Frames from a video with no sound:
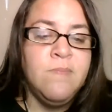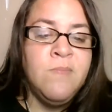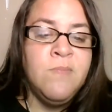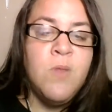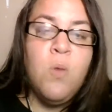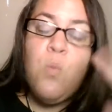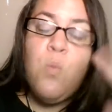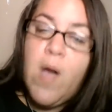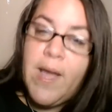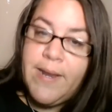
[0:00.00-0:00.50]

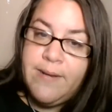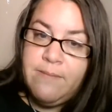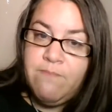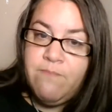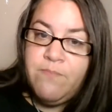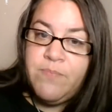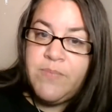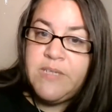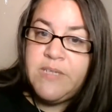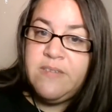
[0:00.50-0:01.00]
1,
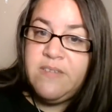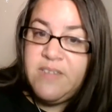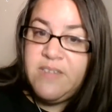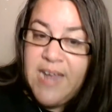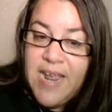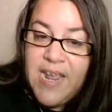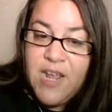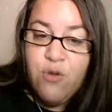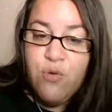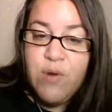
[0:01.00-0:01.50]

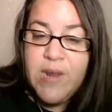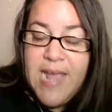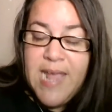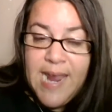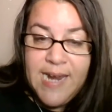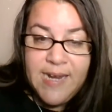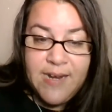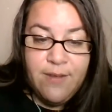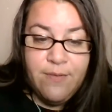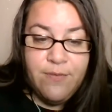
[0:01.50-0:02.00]
stay
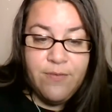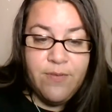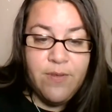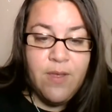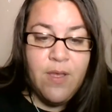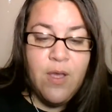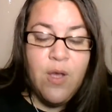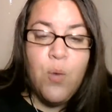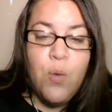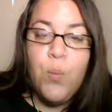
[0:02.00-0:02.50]
creative,
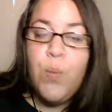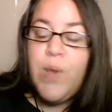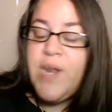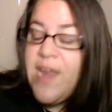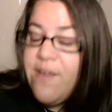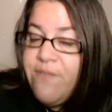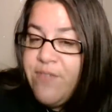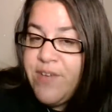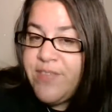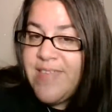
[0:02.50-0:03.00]

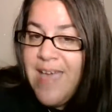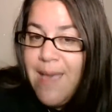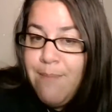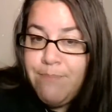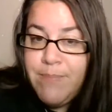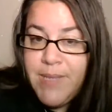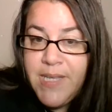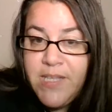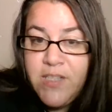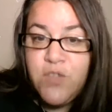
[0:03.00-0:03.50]
whatever that
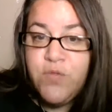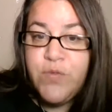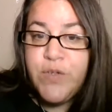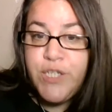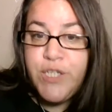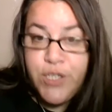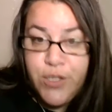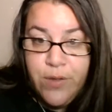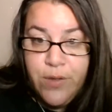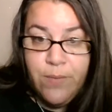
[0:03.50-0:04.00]
means for
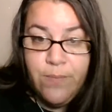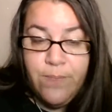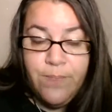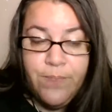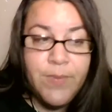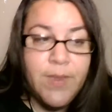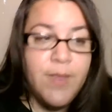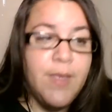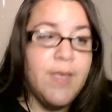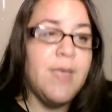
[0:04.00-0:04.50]
you,
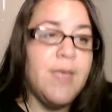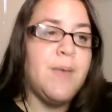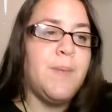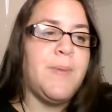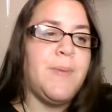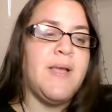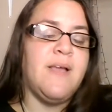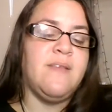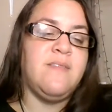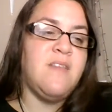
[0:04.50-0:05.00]

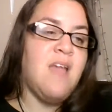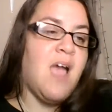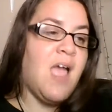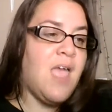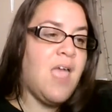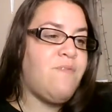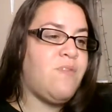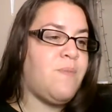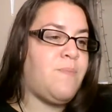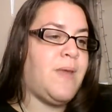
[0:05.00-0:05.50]
because not
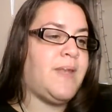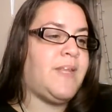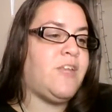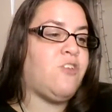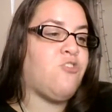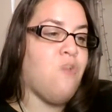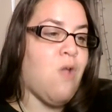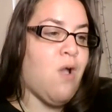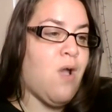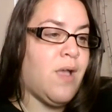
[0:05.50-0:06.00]
everybody
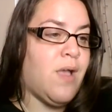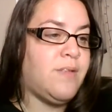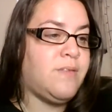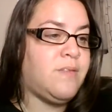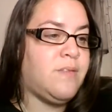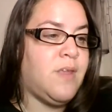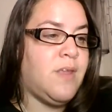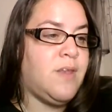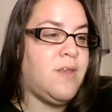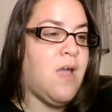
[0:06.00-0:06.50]

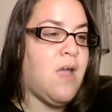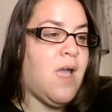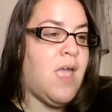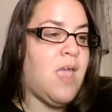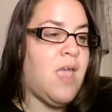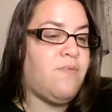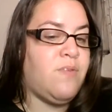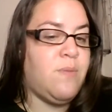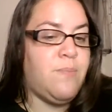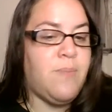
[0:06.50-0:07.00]
draws and not
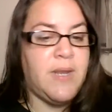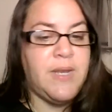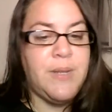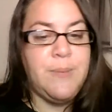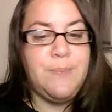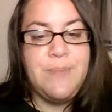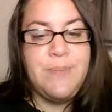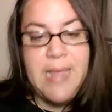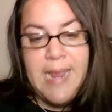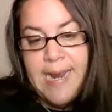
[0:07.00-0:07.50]
everybody
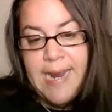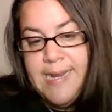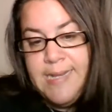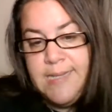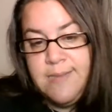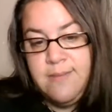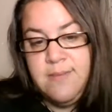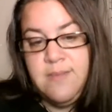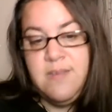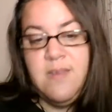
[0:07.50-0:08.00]

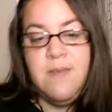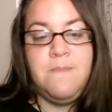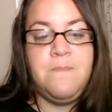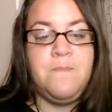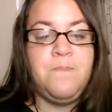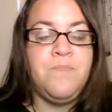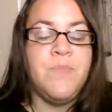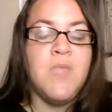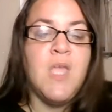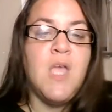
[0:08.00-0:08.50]
paints and
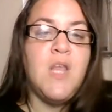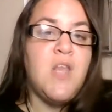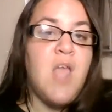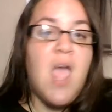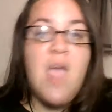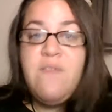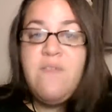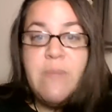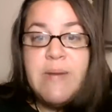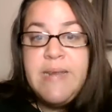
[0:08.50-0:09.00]
not
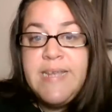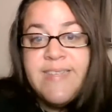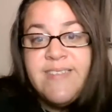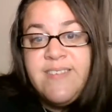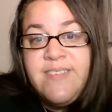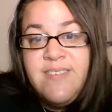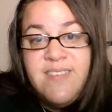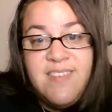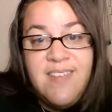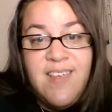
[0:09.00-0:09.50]
everybody can
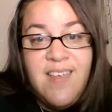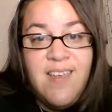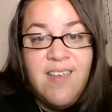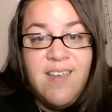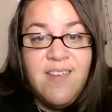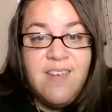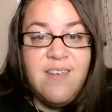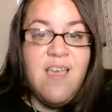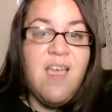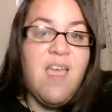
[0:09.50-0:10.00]
sing
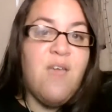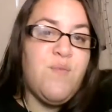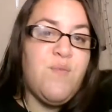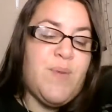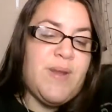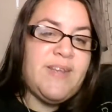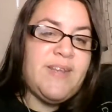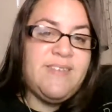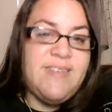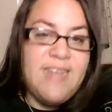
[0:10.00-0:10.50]
and not
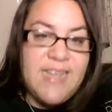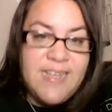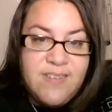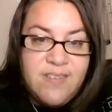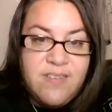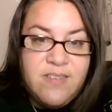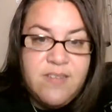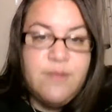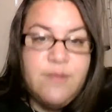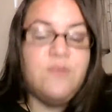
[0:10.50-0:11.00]
everybody
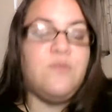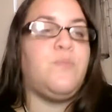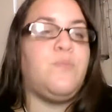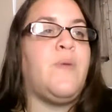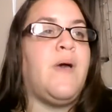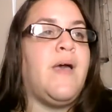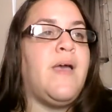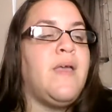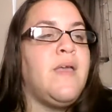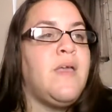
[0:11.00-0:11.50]
dances, but